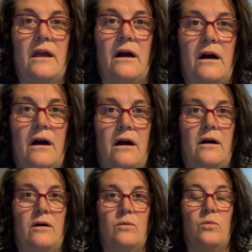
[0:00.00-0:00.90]

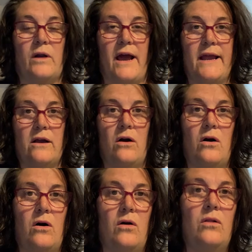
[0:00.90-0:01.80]
what I
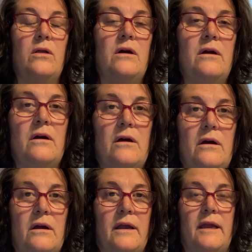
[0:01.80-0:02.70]
call
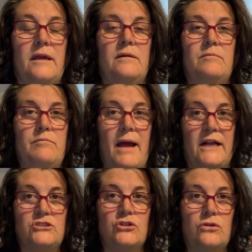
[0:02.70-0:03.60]
a
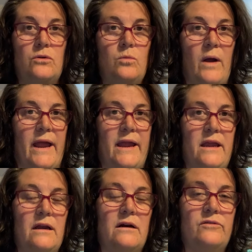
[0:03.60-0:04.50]
magical
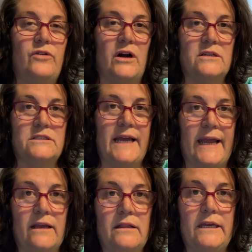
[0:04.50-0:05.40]
way of
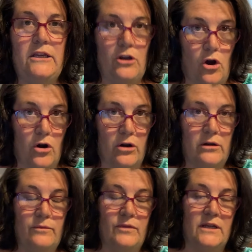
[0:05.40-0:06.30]
untangling
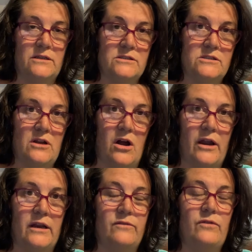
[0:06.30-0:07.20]
yarn that does
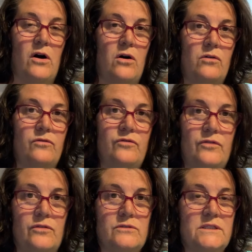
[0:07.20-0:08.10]
not
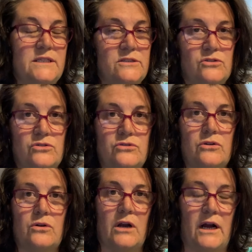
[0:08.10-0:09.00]
involve scissors
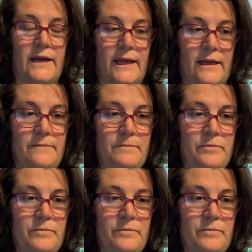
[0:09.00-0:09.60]
or cutting.